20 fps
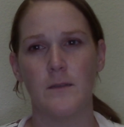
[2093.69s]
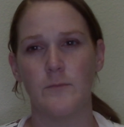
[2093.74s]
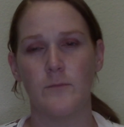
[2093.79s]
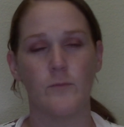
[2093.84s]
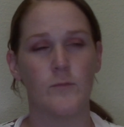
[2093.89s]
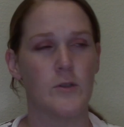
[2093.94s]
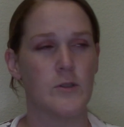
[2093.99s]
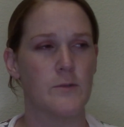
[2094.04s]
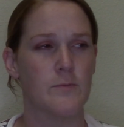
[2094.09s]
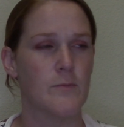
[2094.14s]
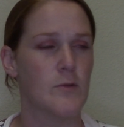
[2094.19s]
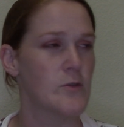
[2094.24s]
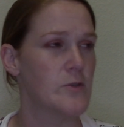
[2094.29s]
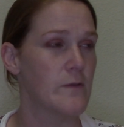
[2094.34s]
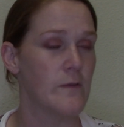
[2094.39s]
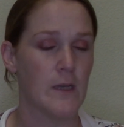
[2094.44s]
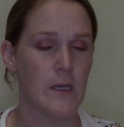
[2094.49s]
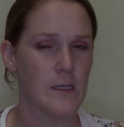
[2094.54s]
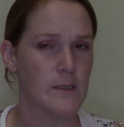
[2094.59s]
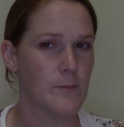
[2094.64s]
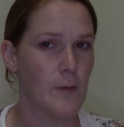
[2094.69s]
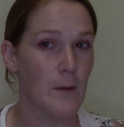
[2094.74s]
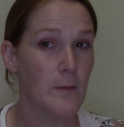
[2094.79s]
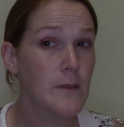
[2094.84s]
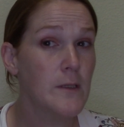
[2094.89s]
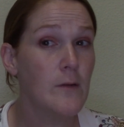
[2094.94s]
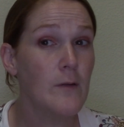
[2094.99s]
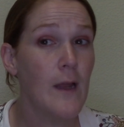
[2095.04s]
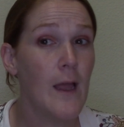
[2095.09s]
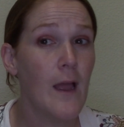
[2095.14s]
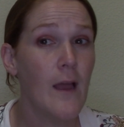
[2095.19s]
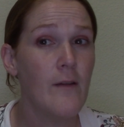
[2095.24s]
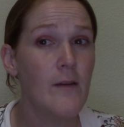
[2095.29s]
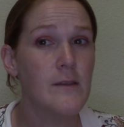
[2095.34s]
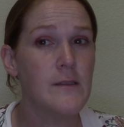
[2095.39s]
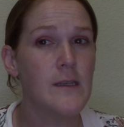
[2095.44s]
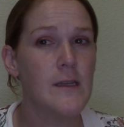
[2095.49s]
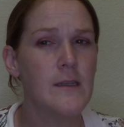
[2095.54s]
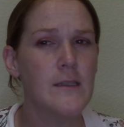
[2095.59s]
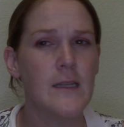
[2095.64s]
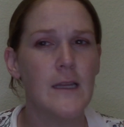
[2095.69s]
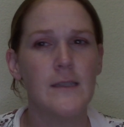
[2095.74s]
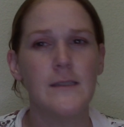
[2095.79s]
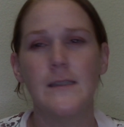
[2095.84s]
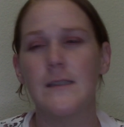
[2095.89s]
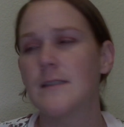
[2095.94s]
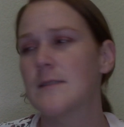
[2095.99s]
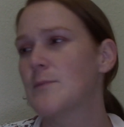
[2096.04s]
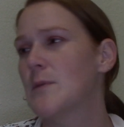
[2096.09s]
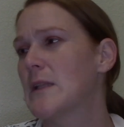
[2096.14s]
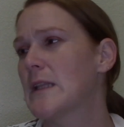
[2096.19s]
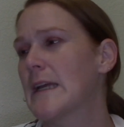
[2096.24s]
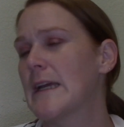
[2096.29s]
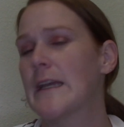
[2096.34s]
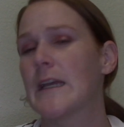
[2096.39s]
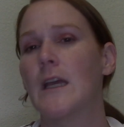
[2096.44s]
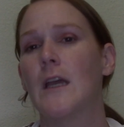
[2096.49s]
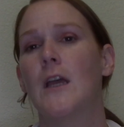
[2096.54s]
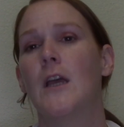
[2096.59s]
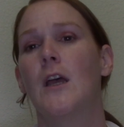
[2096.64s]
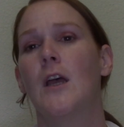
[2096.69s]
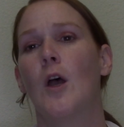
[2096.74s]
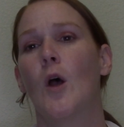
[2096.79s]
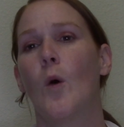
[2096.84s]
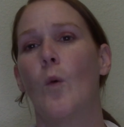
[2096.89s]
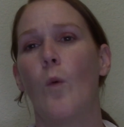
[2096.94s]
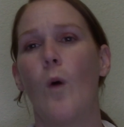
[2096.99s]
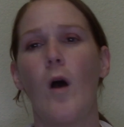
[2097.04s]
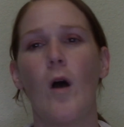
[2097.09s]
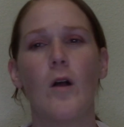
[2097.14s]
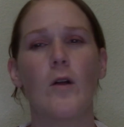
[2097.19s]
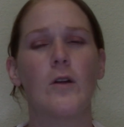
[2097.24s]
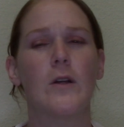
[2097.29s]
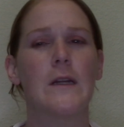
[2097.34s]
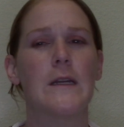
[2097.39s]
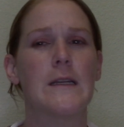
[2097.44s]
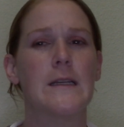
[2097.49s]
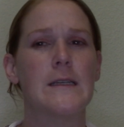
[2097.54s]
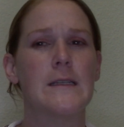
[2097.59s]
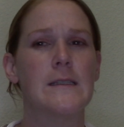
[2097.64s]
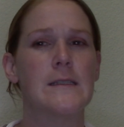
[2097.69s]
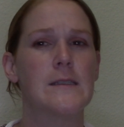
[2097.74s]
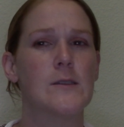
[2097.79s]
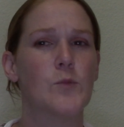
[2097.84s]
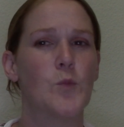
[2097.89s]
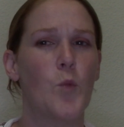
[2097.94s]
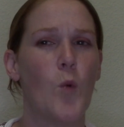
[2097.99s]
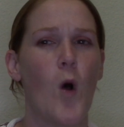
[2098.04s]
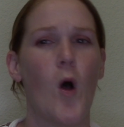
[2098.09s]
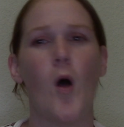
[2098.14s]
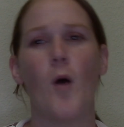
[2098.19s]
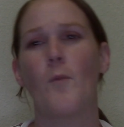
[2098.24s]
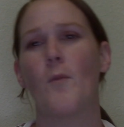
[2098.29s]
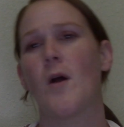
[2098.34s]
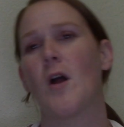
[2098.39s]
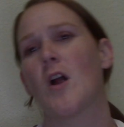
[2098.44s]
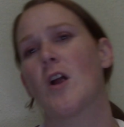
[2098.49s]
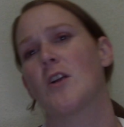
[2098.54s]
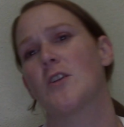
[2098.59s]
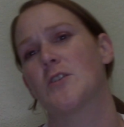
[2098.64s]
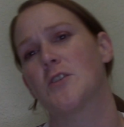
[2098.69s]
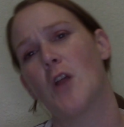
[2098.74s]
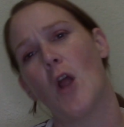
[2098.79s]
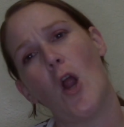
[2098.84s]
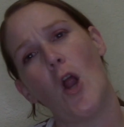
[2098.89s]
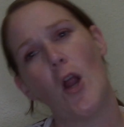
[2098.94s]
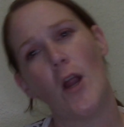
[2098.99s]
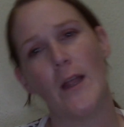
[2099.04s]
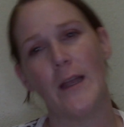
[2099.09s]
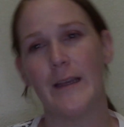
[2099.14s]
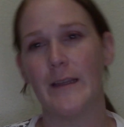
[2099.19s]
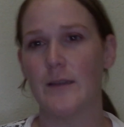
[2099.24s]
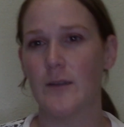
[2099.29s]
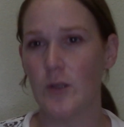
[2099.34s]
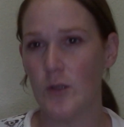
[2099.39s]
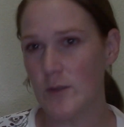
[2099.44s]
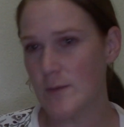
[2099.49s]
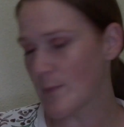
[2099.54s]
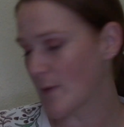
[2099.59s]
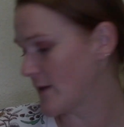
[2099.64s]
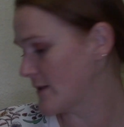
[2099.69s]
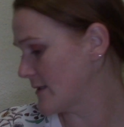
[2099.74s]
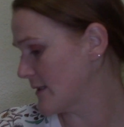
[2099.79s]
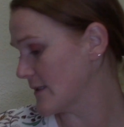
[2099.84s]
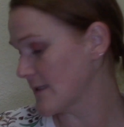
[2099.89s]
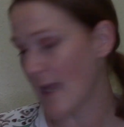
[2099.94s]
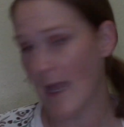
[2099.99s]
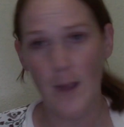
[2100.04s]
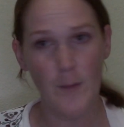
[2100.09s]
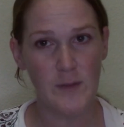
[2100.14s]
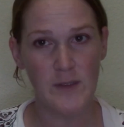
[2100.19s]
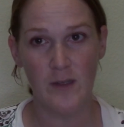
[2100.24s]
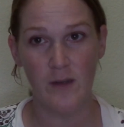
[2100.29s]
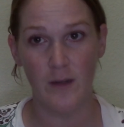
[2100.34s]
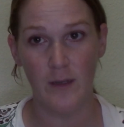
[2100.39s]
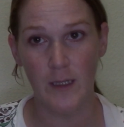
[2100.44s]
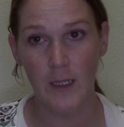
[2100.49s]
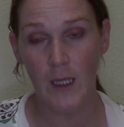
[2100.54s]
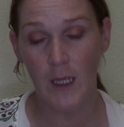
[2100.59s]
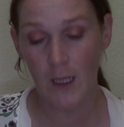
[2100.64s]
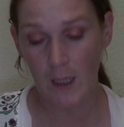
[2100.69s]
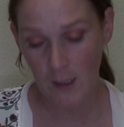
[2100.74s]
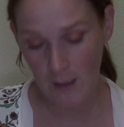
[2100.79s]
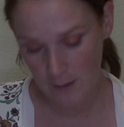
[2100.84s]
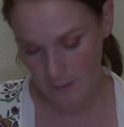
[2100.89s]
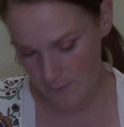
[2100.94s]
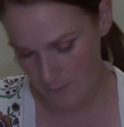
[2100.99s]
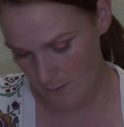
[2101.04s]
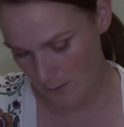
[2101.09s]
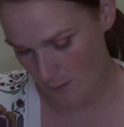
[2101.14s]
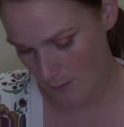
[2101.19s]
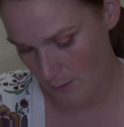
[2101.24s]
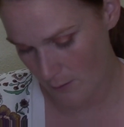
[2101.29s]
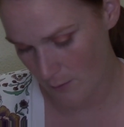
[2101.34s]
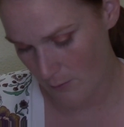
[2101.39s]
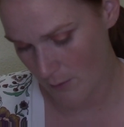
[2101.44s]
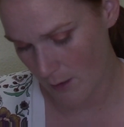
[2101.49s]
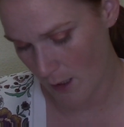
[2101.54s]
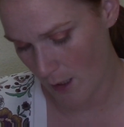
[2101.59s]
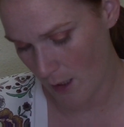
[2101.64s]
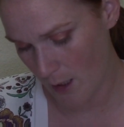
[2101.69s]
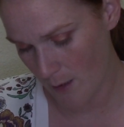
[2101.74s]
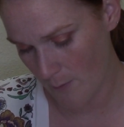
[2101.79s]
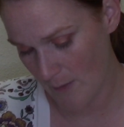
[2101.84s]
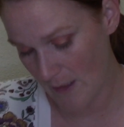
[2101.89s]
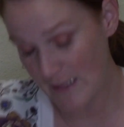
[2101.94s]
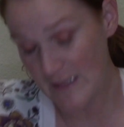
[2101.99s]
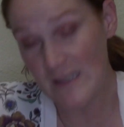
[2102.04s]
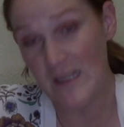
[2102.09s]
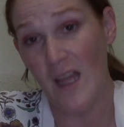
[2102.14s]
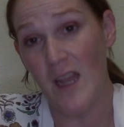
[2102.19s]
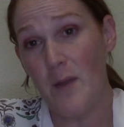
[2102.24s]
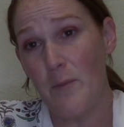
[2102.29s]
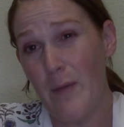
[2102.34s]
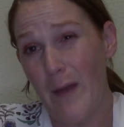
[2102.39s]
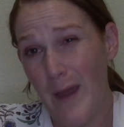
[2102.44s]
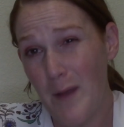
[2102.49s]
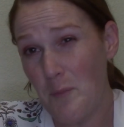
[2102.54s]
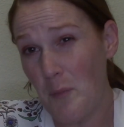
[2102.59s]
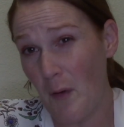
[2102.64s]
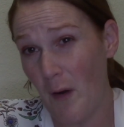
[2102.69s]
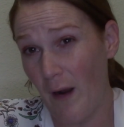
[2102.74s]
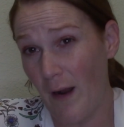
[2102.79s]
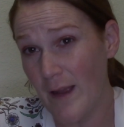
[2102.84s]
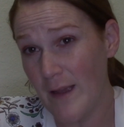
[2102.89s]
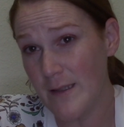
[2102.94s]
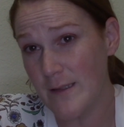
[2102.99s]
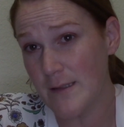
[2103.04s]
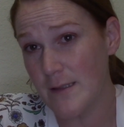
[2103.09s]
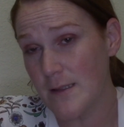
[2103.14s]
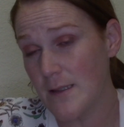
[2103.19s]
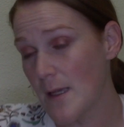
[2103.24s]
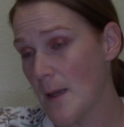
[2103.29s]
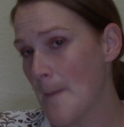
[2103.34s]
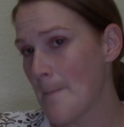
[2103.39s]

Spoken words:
which most of you guys probably don't have outside of Texas, but like Walgreens, Walmart, Target, those places, Amazon. So it's not a bad price,